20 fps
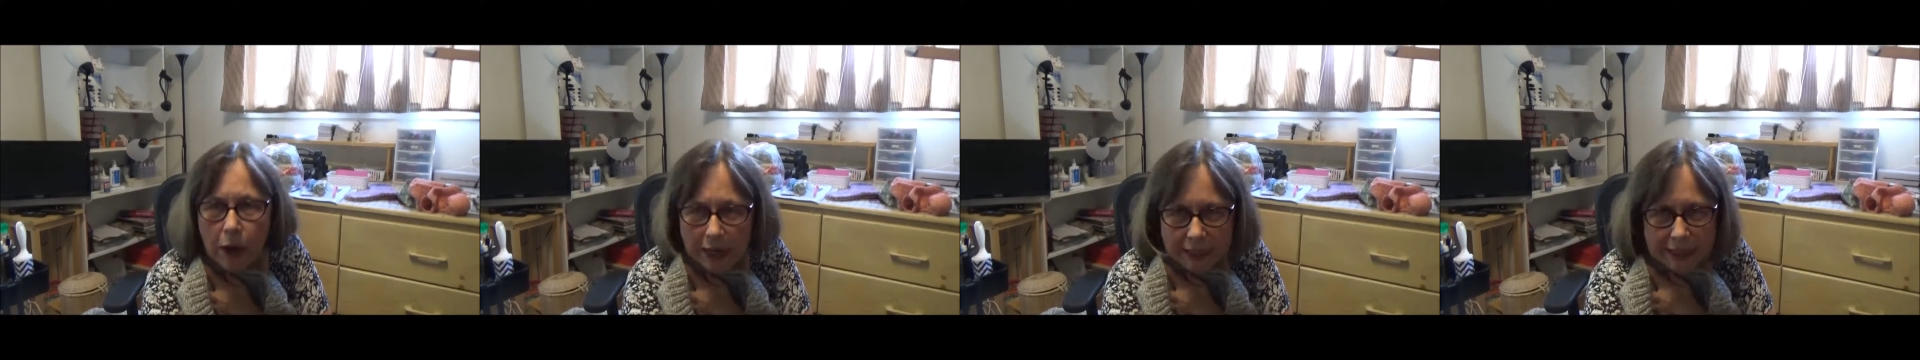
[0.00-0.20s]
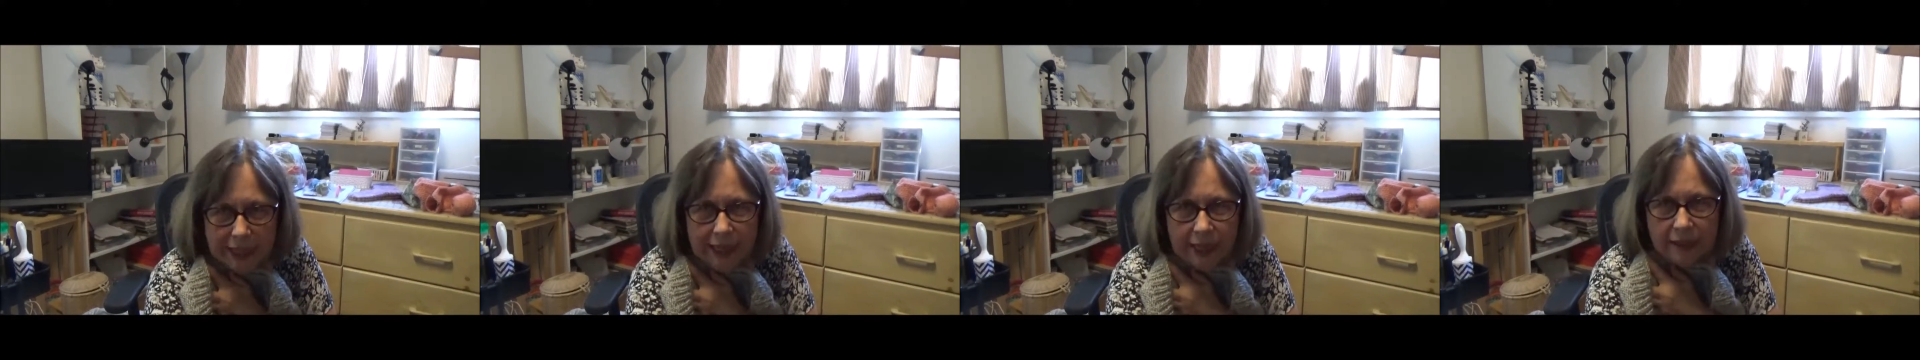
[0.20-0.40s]

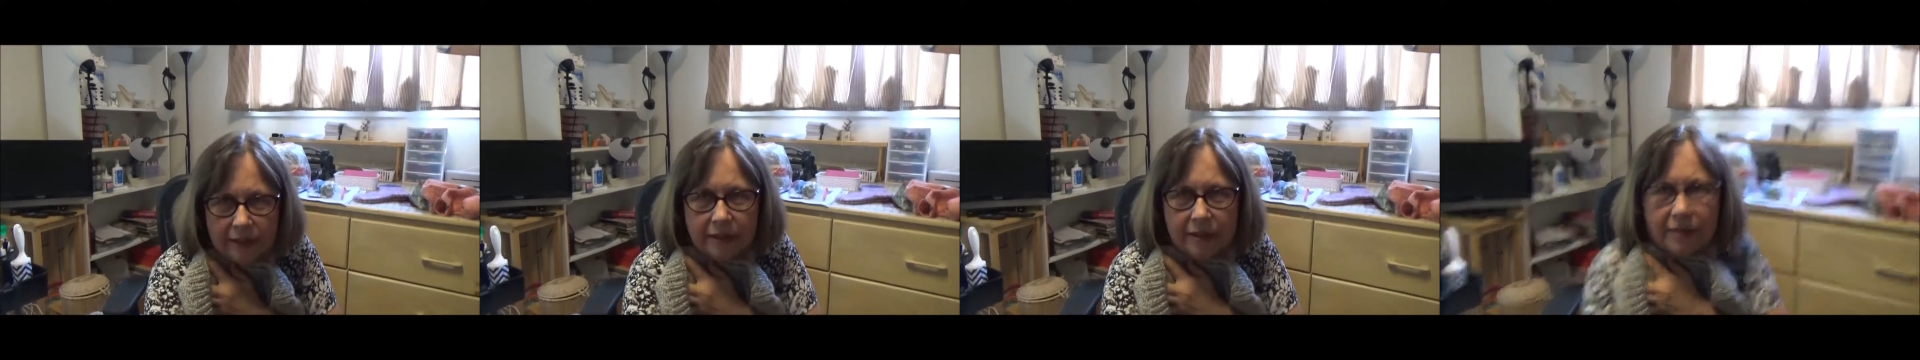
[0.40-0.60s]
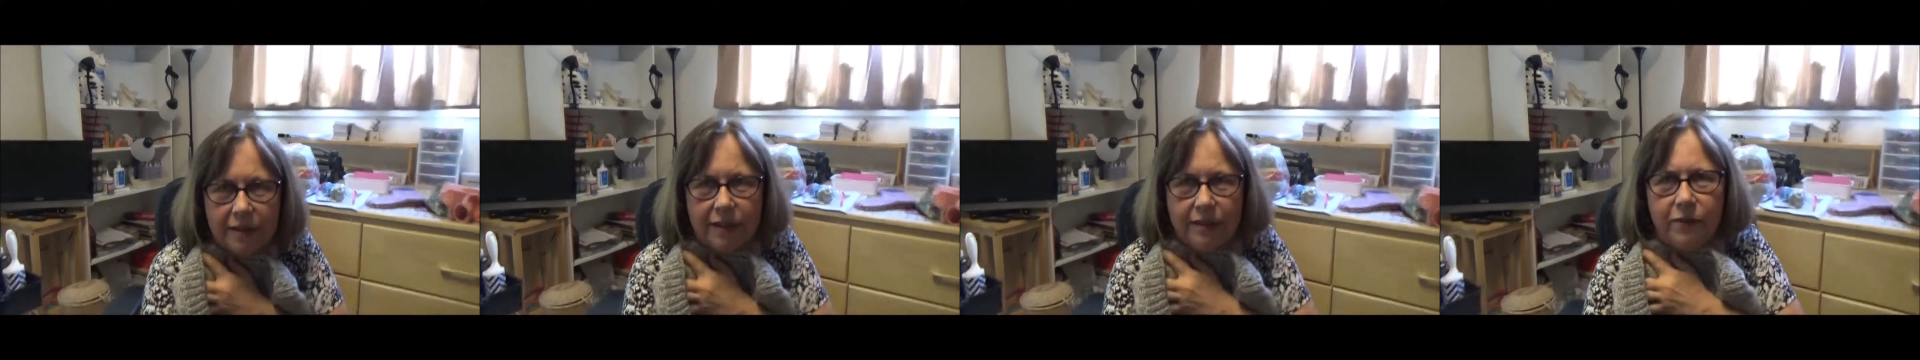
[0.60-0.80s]
Again,
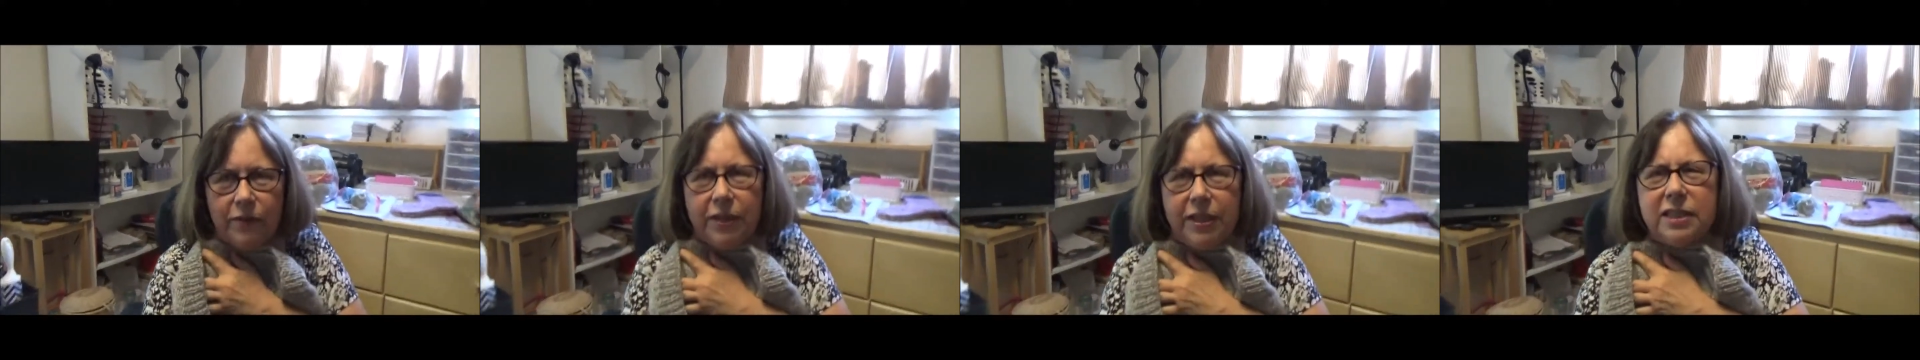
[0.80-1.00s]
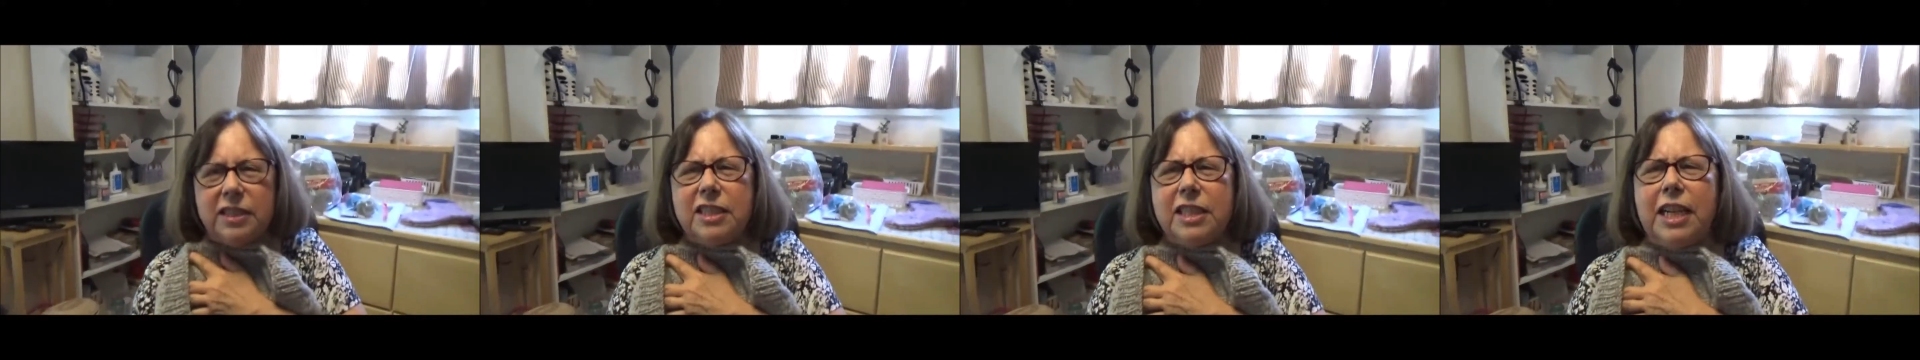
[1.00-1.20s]

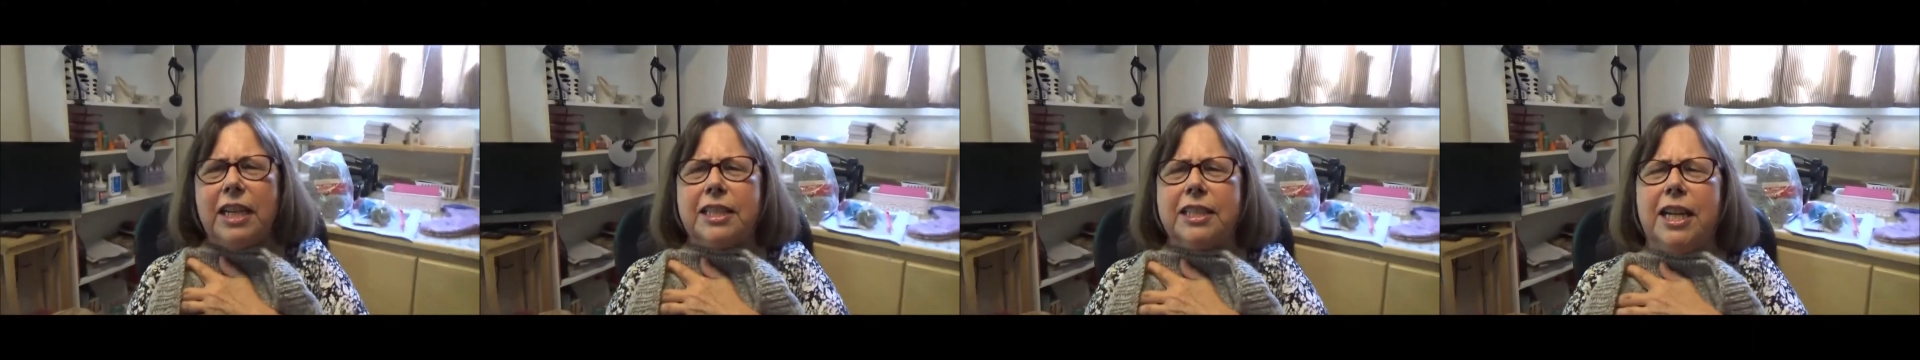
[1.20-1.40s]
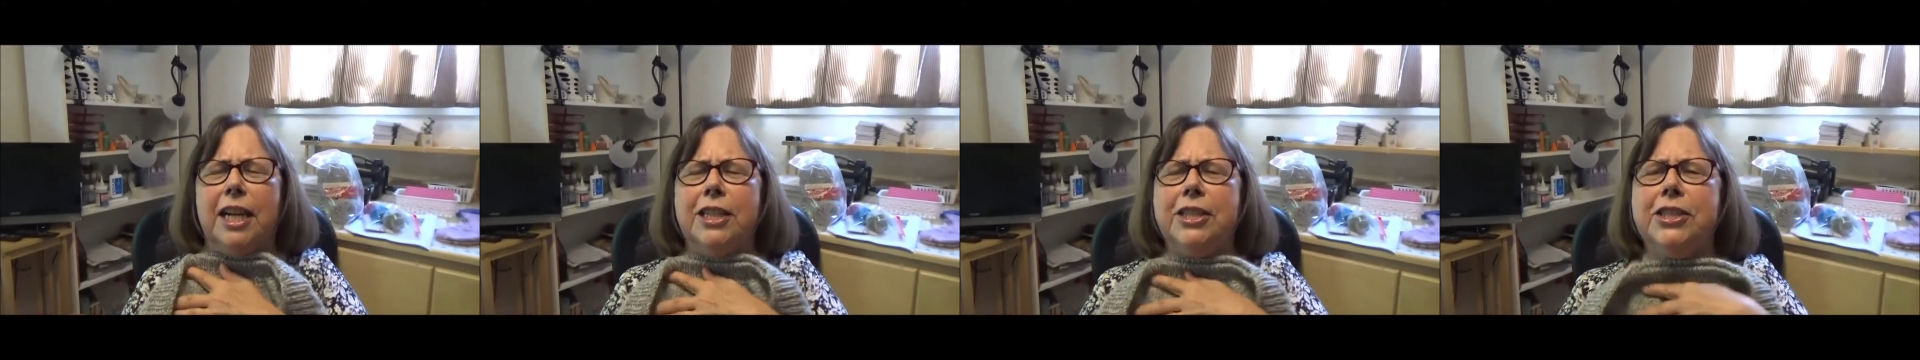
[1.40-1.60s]
advanced
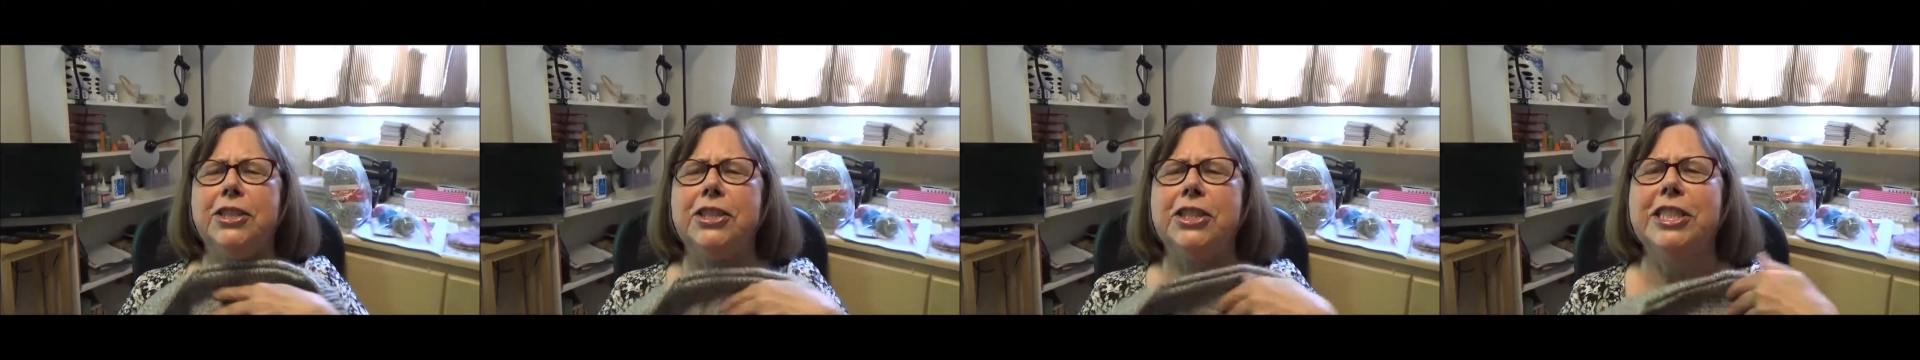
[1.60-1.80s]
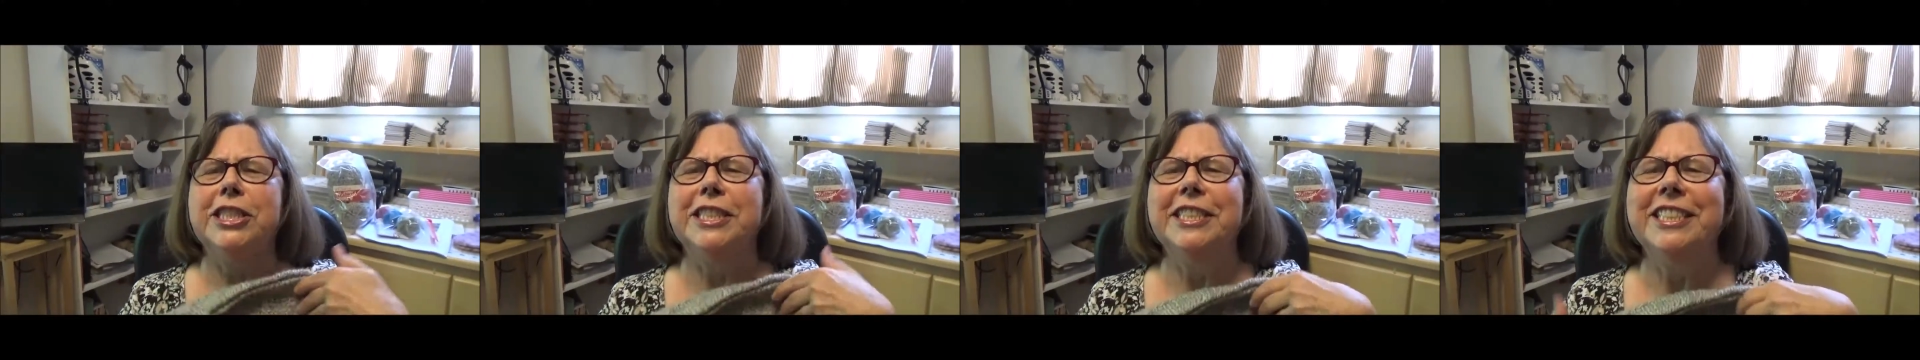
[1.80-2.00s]

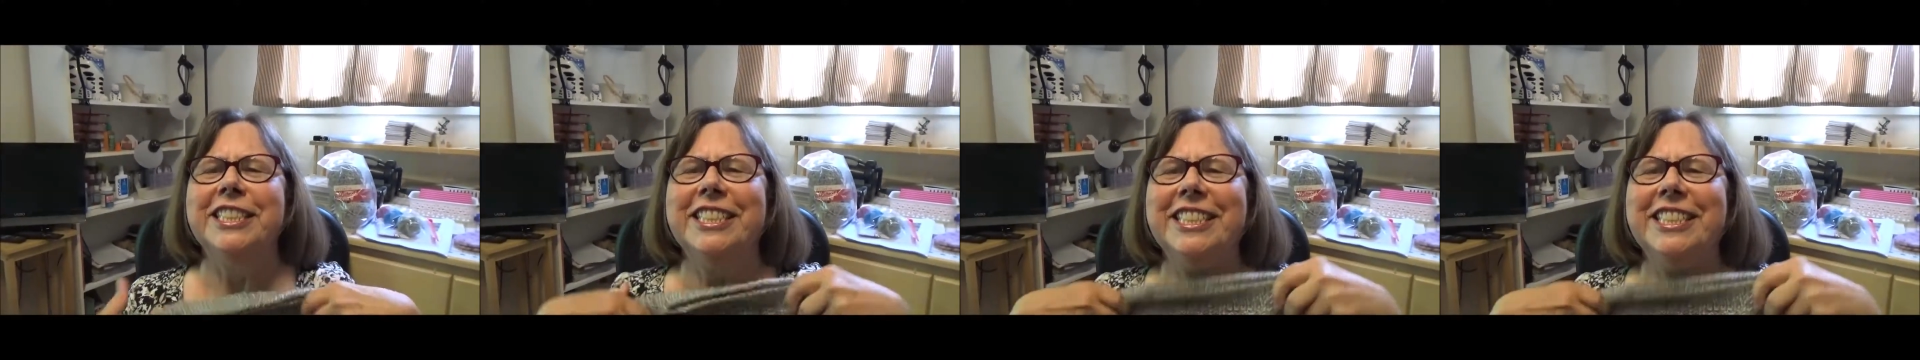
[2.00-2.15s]
technology.